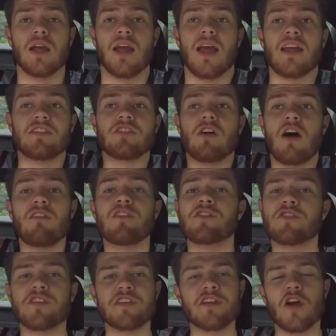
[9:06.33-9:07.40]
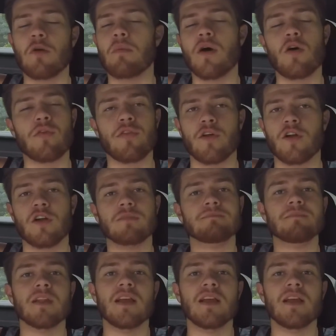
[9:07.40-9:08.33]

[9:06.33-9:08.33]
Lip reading: And so obviously, you know, both are